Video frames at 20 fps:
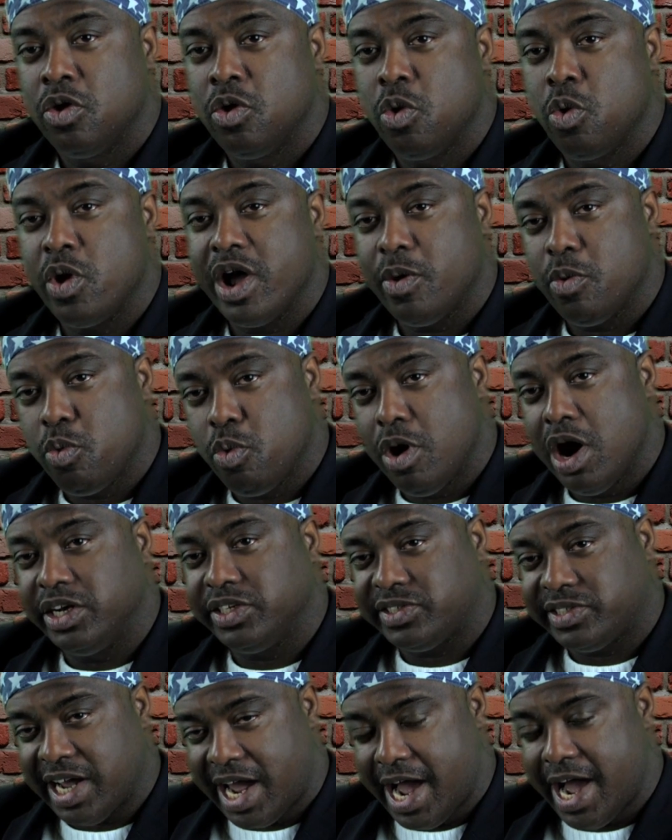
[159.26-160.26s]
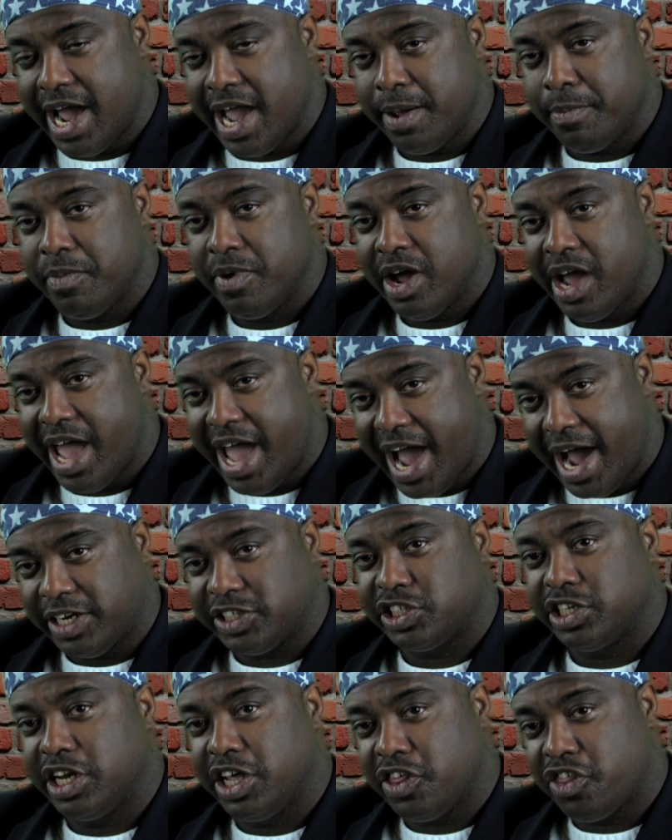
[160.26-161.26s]
who at one time
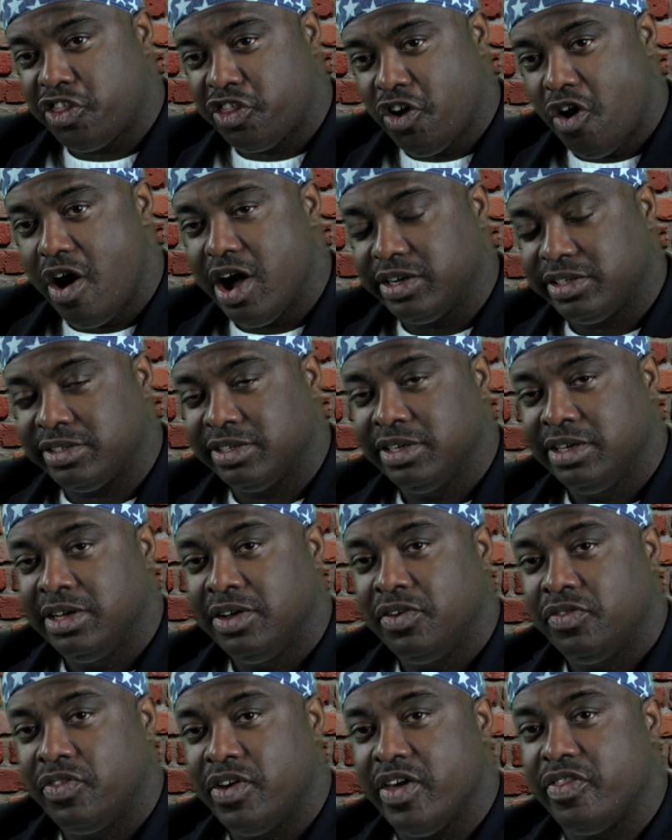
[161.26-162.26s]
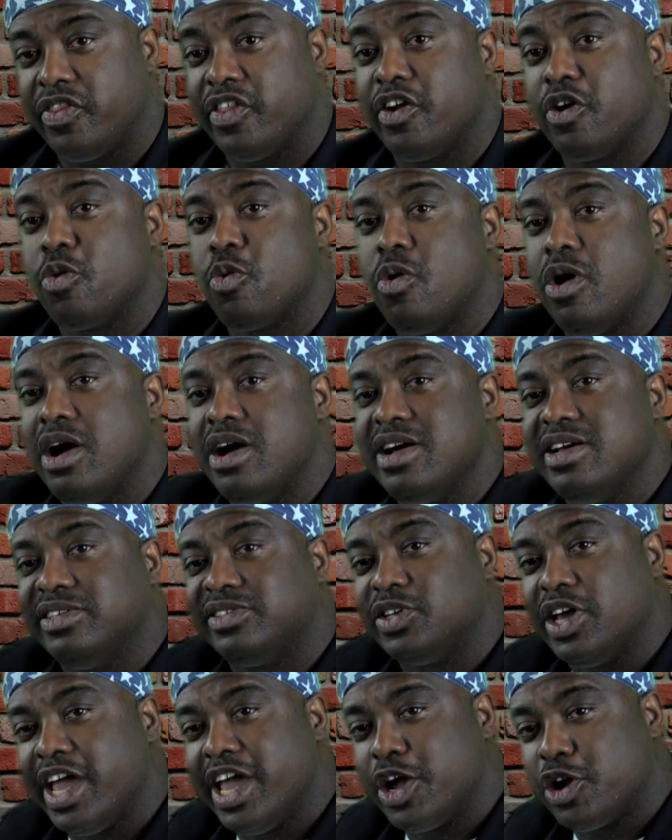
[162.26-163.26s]
actually thought that there
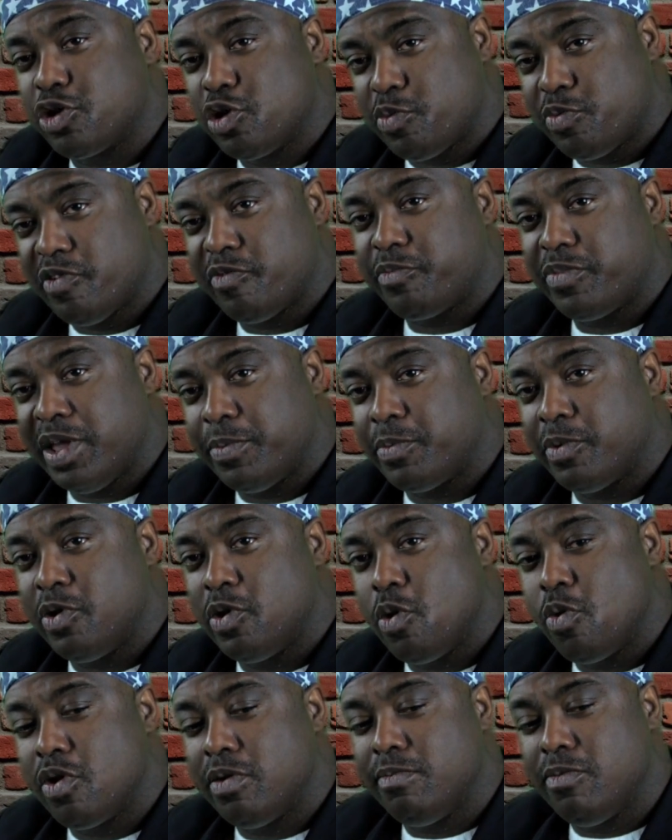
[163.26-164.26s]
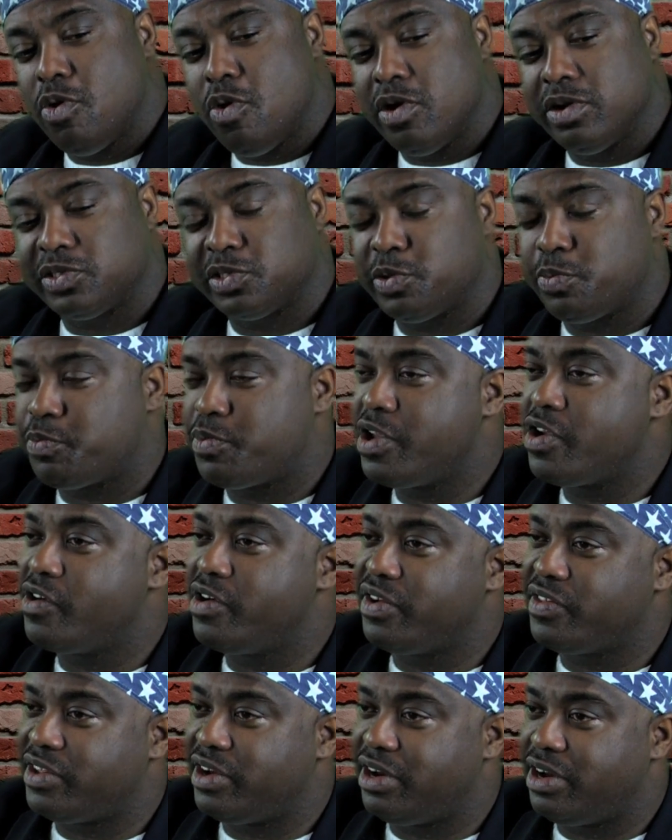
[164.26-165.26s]
was a group of people who were more
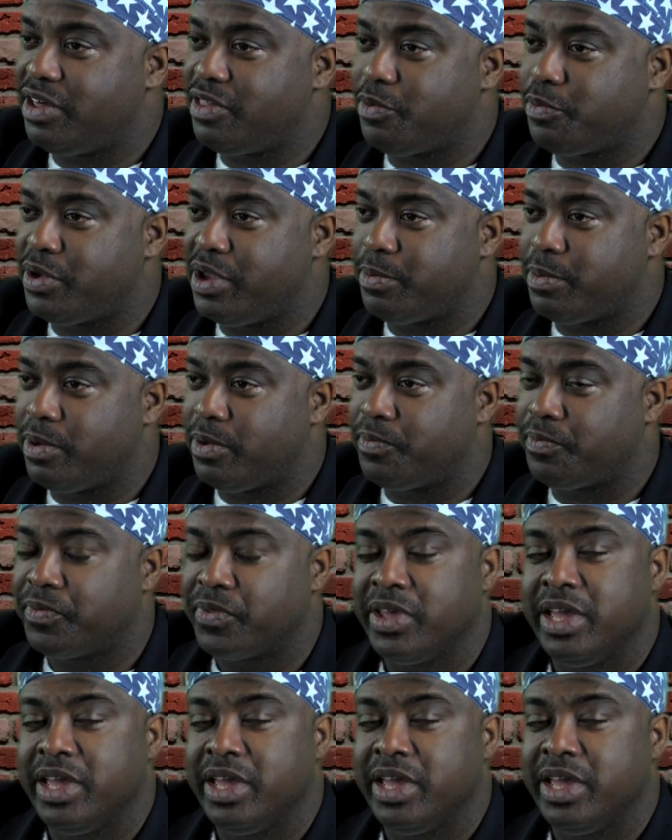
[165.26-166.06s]
superior than another people.